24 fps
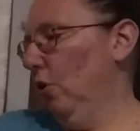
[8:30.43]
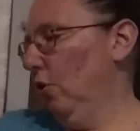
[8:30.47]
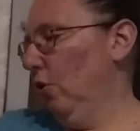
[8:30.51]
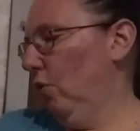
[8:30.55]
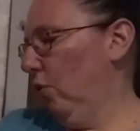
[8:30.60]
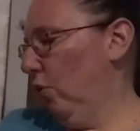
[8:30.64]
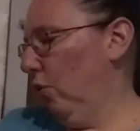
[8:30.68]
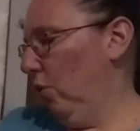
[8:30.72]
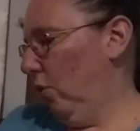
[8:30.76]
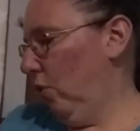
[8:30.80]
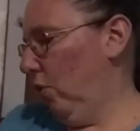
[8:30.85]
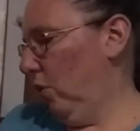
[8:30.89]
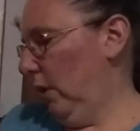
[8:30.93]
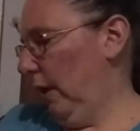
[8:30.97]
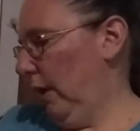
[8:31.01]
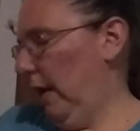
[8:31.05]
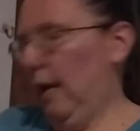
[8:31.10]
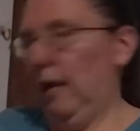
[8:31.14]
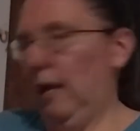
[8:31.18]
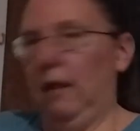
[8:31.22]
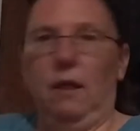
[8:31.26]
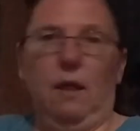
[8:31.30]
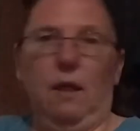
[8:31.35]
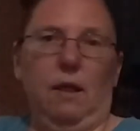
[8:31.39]
crewel
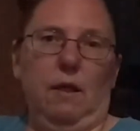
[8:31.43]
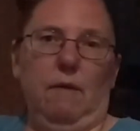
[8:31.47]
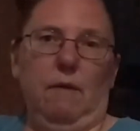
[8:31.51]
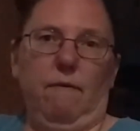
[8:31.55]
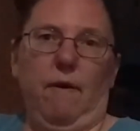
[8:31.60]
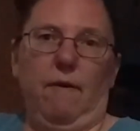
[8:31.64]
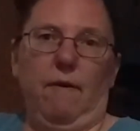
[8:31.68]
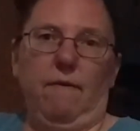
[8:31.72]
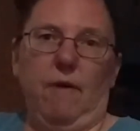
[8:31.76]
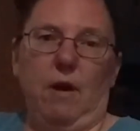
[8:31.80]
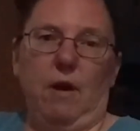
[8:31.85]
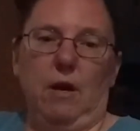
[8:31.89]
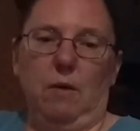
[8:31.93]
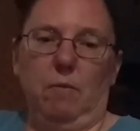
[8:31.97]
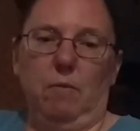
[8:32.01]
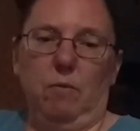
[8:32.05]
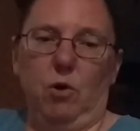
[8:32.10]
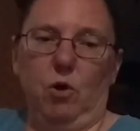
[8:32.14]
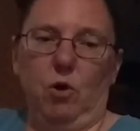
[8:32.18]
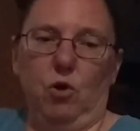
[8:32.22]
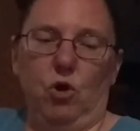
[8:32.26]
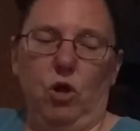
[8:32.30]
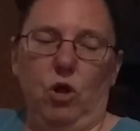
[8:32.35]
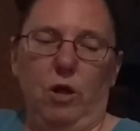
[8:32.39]
kits is if I find them
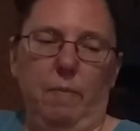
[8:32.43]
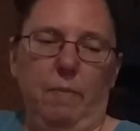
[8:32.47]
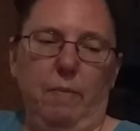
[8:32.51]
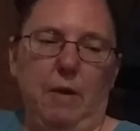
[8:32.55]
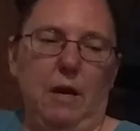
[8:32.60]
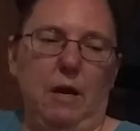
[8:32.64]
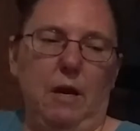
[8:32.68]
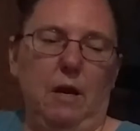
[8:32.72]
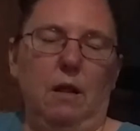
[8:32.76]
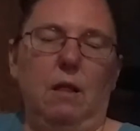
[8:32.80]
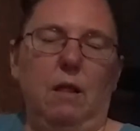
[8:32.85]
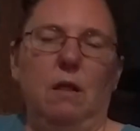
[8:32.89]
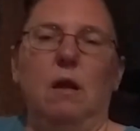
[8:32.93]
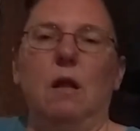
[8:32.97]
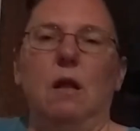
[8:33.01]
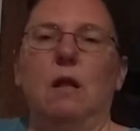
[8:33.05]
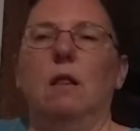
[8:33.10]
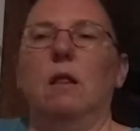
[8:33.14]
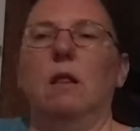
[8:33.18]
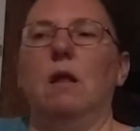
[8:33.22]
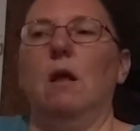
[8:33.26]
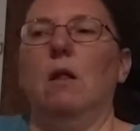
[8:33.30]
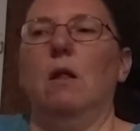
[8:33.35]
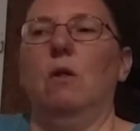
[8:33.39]
dirt cheap at an
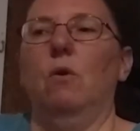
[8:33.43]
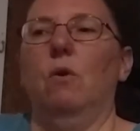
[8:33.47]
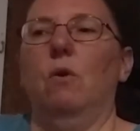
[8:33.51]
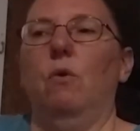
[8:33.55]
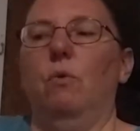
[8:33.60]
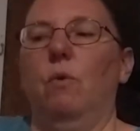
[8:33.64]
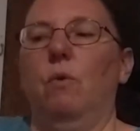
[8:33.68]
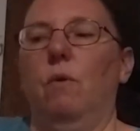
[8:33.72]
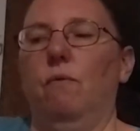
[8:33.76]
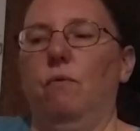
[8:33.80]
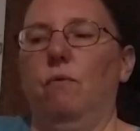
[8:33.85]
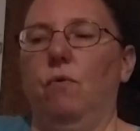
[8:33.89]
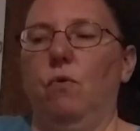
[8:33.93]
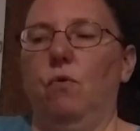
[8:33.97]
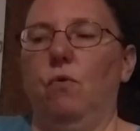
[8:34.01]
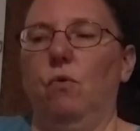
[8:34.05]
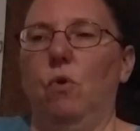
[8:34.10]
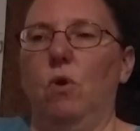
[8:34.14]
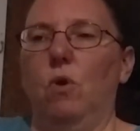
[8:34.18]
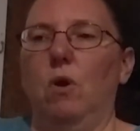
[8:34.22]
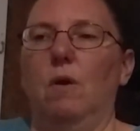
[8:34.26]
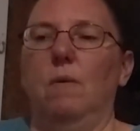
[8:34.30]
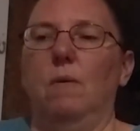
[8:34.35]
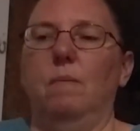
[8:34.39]
estate sale or a thrift
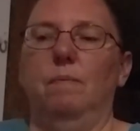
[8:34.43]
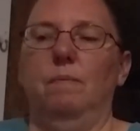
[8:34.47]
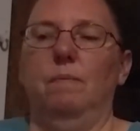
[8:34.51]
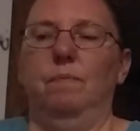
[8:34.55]
store,